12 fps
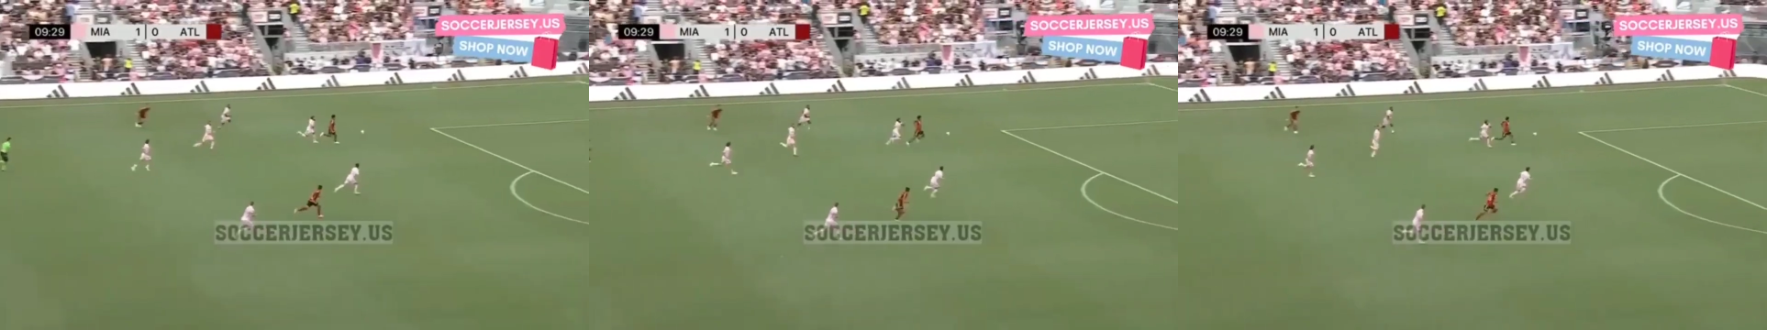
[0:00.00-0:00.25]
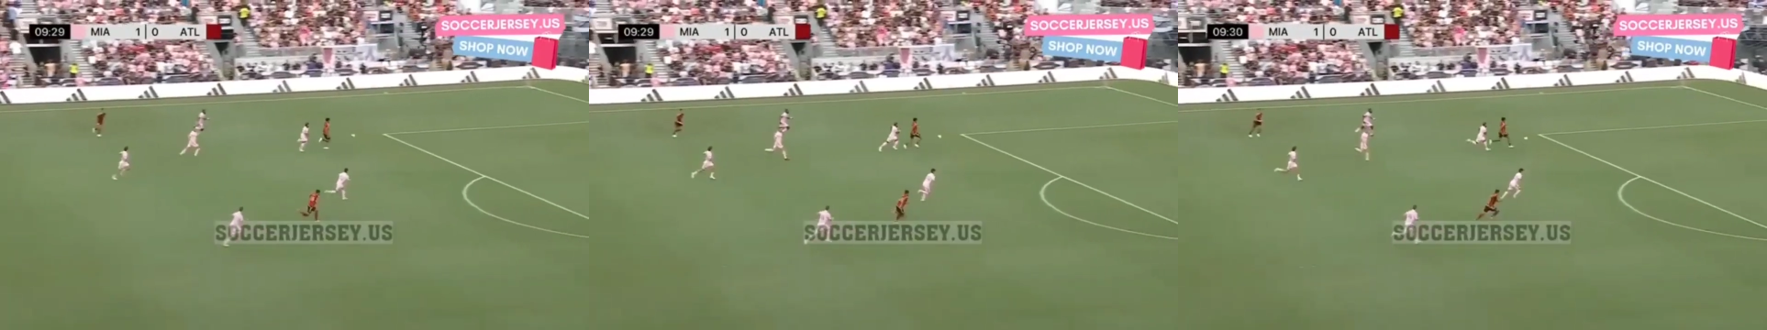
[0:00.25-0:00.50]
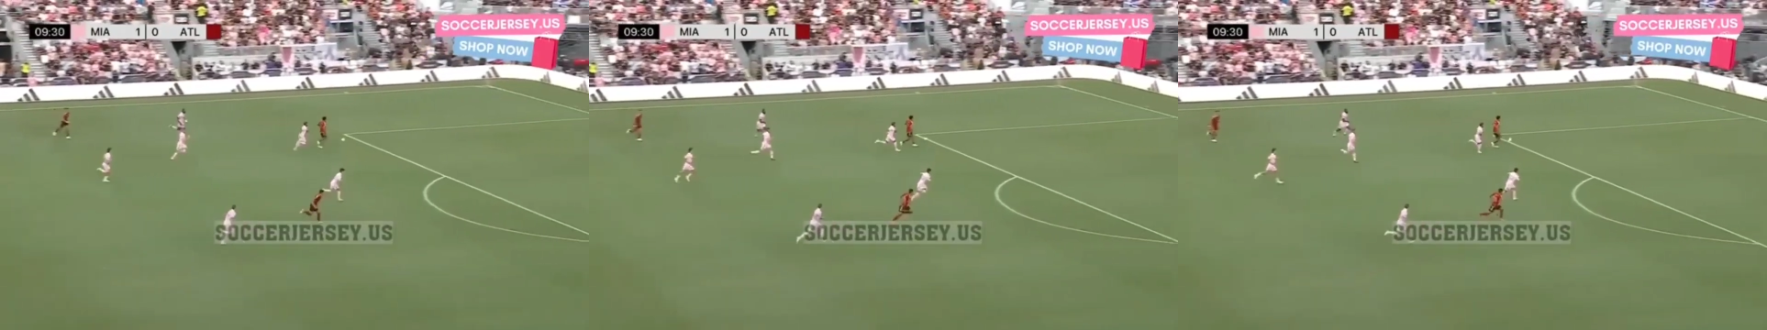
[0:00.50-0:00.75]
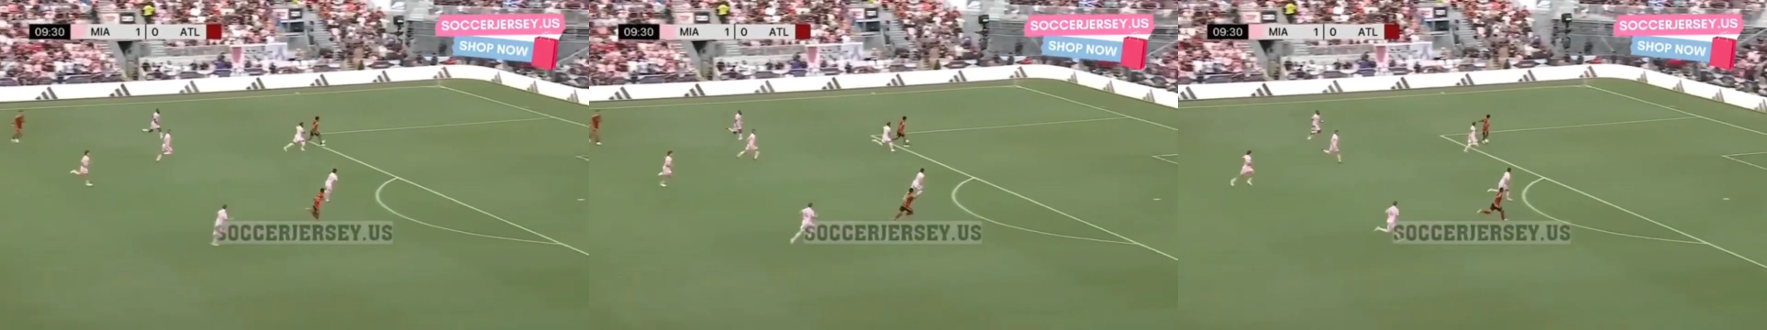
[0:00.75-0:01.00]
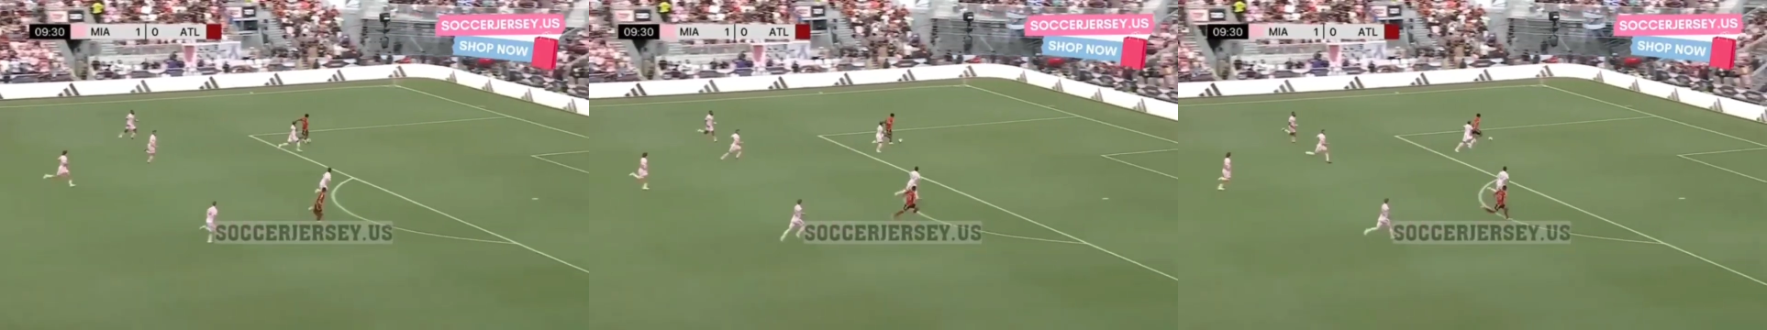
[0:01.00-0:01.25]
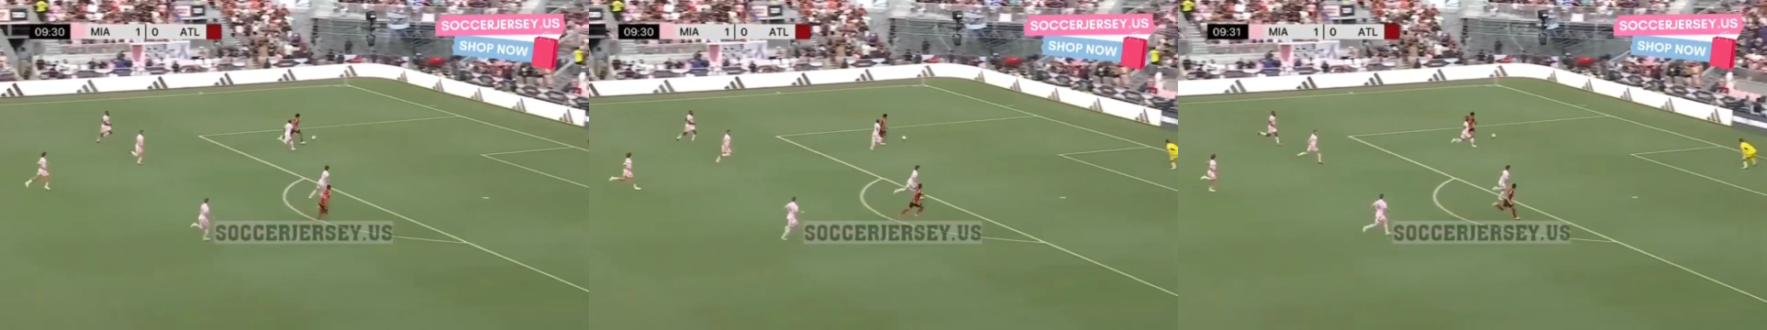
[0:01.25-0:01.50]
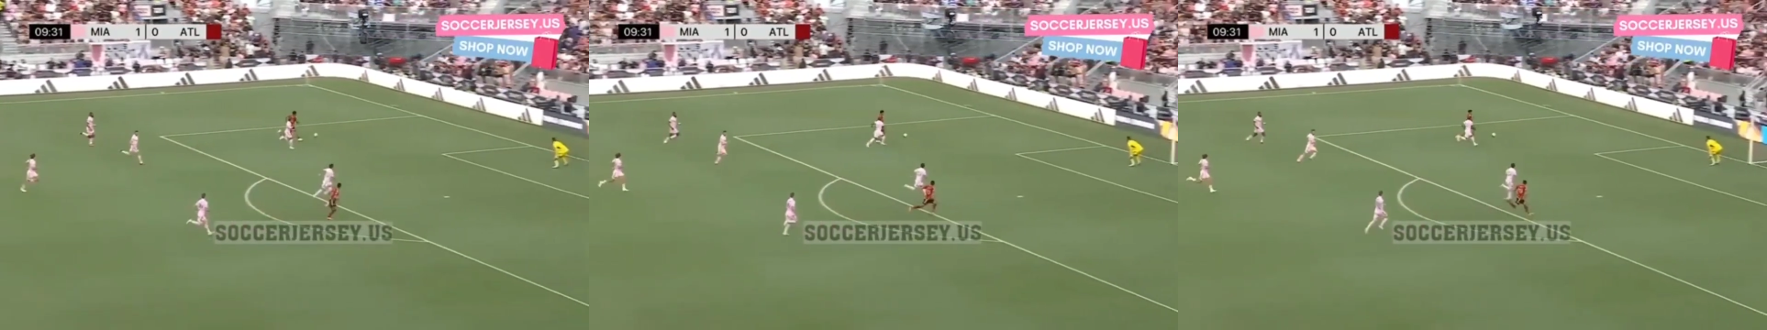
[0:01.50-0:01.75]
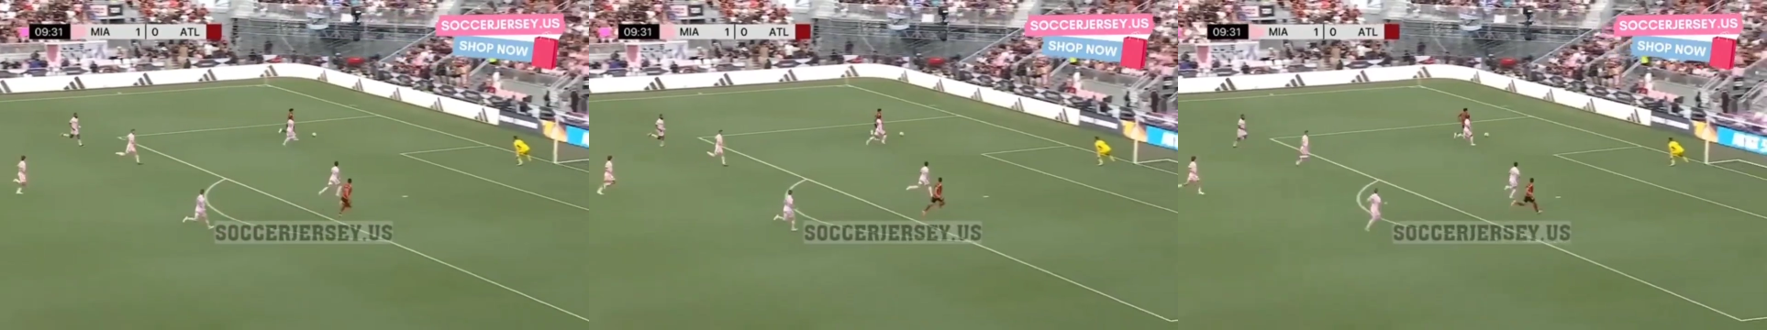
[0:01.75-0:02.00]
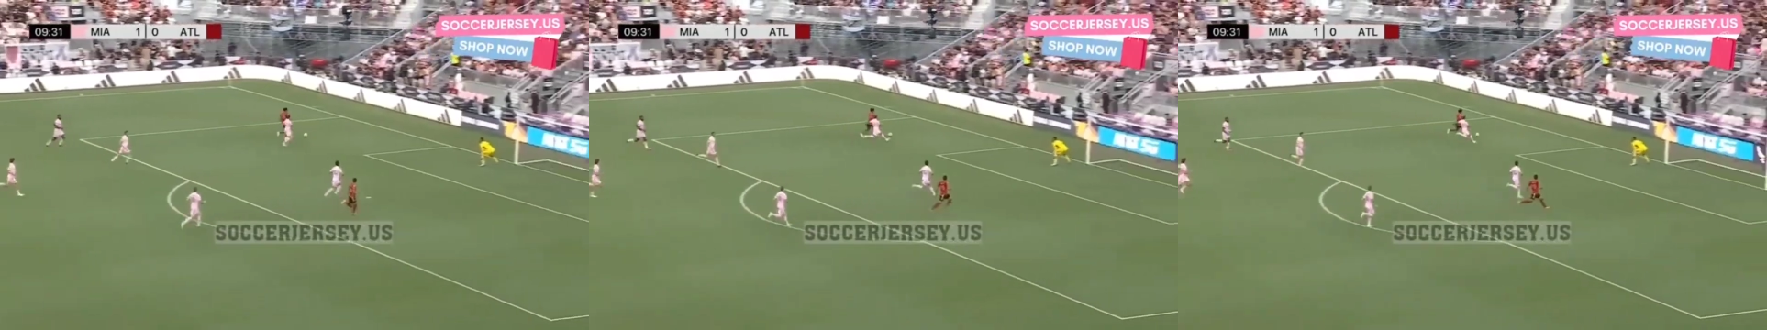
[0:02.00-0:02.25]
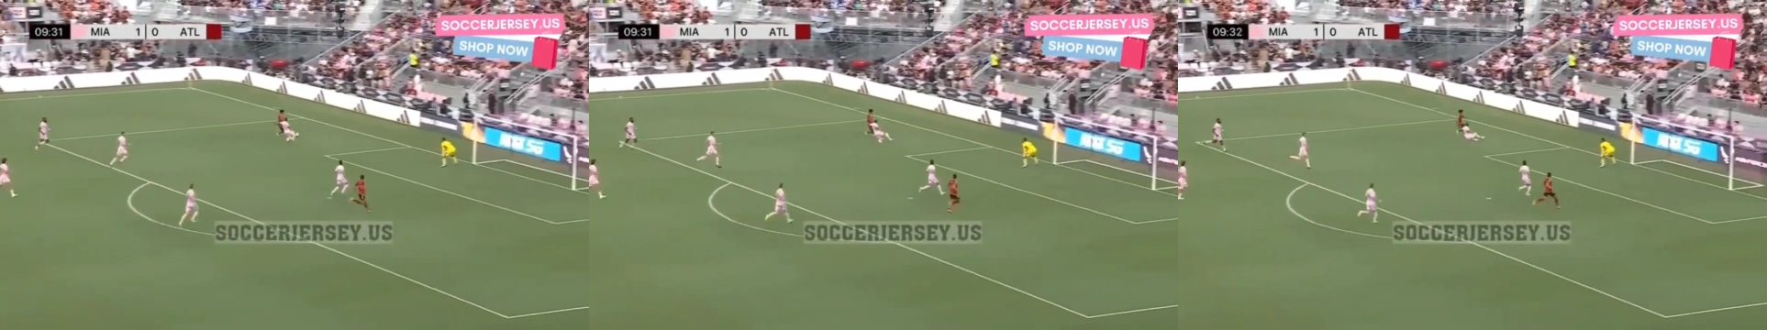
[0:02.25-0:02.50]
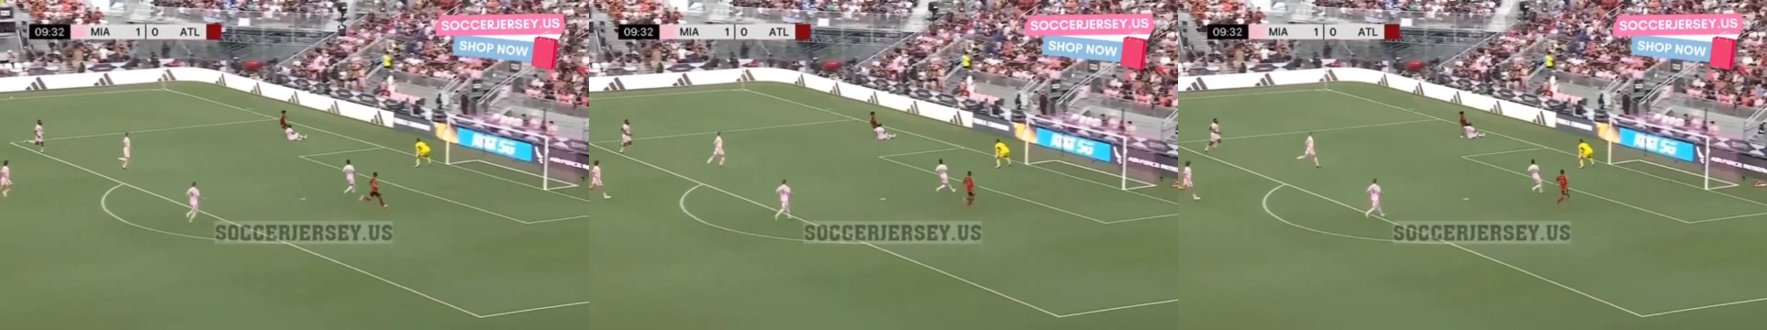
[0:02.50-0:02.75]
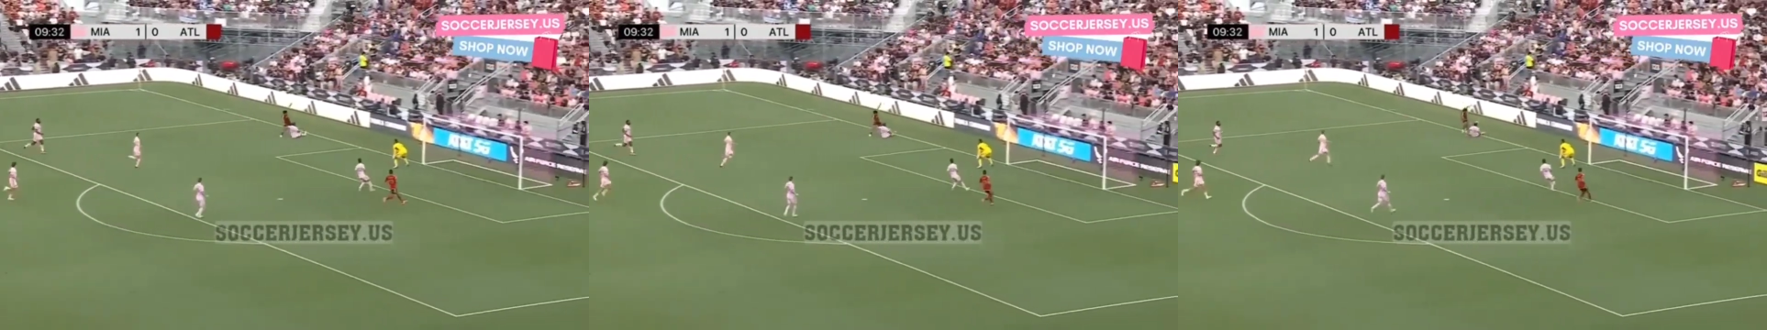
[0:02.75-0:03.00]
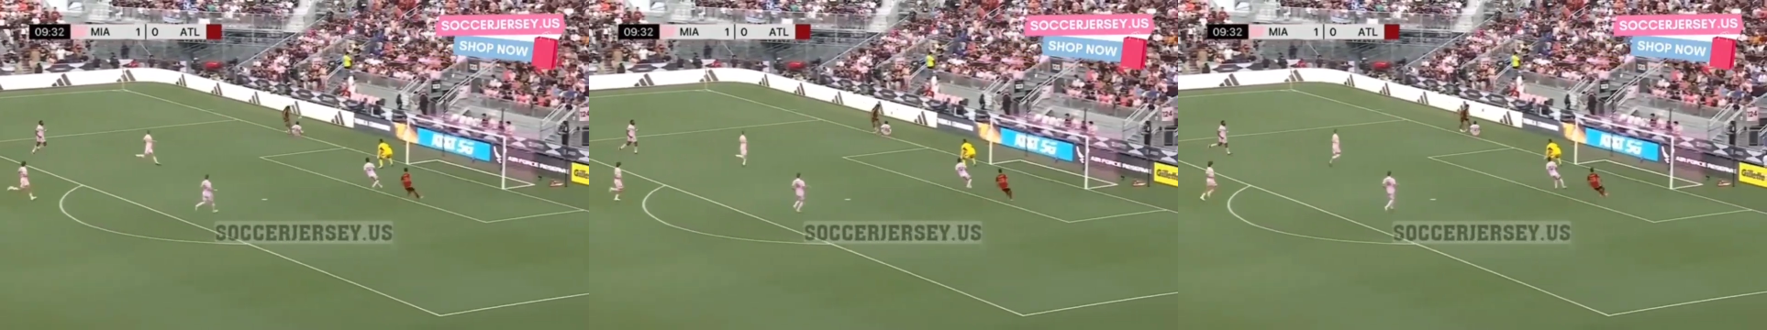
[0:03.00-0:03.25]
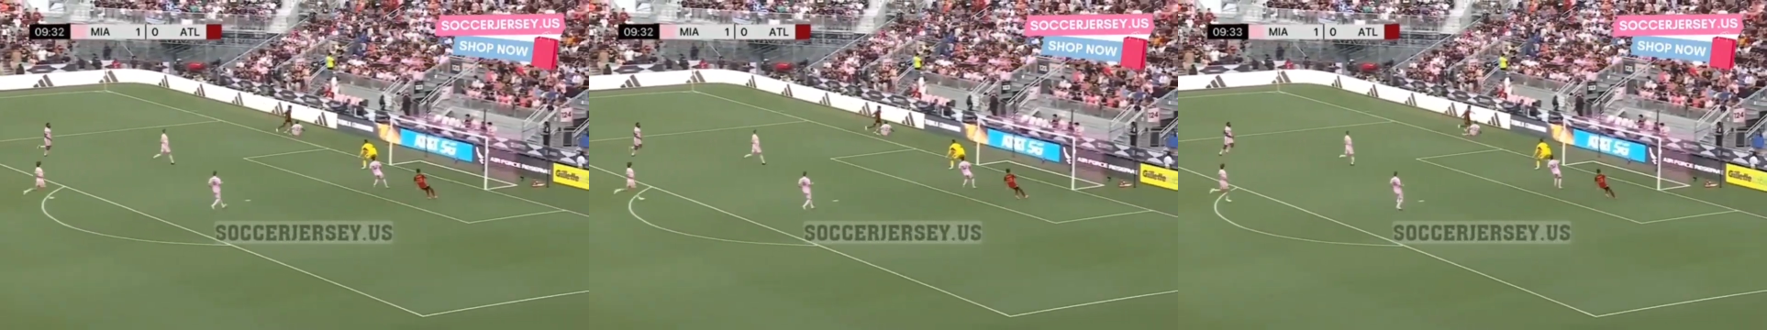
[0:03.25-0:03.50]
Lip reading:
No face is visible, so there are no lips to read.